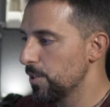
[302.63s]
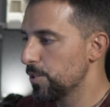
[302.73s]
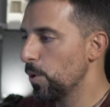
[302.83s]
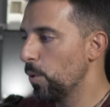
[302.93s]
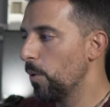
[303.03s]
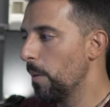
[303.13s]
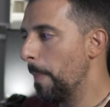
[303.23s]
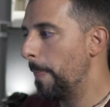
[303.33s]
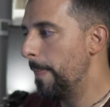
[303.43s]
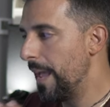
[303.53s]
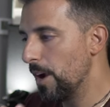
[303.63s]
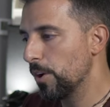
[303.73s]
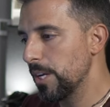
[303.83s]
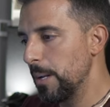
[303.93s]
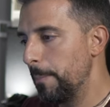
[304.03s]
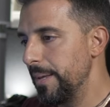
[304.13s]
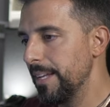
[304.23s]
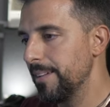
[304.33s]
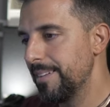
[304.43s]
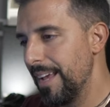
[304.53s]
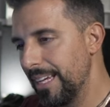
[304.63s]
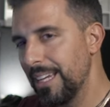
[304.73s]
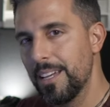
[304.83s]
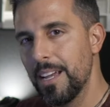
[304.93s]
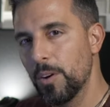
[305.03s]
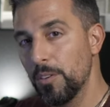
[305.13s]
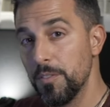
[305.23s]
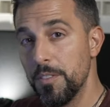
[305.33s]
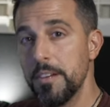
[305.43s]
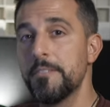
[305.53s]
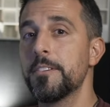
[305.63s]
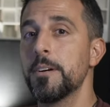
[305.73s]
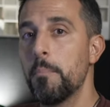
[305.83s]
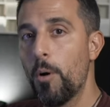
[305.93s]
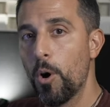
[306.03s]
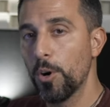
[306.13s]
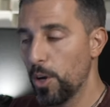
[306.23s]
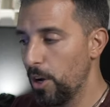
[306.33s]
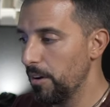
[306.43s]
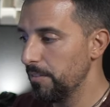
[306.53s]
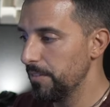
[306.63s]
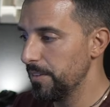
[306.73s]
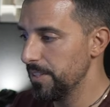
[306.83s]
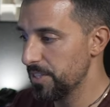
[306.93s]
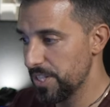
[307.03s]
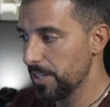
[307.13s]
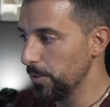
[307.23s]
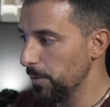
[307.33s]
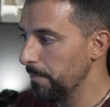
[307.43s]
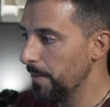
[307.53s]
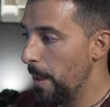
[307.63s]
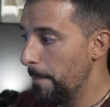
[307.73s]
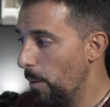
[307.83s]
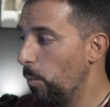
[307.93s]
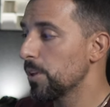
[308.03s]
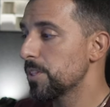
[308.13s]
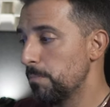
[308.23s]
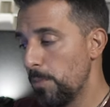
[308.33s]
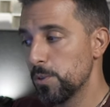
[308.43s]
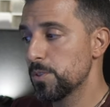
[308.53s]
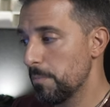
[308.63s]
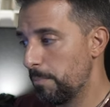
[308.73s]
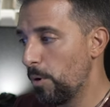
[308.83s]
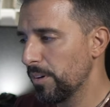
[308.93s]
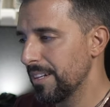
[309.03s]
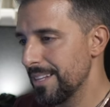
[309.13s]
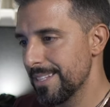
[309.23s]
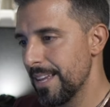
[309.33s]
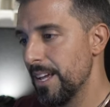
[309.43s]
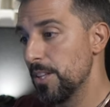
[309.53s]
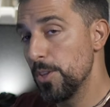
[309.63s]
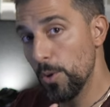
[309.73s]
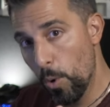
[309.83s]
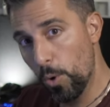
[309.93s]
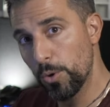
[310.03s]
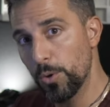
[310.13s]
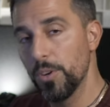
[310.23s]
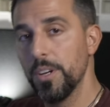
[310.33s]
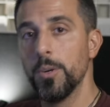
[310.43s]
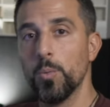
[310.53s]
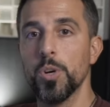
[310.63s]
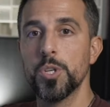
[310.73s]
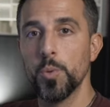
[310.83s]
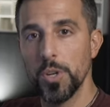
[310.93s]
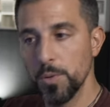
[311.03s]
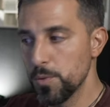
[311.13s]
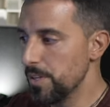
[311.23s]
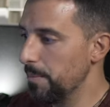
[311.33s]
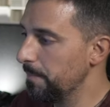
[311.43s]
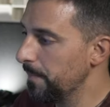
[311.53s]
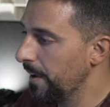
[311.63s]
So they're gonna be taking care of different part of the signal, but what's most important is the order in which we use them.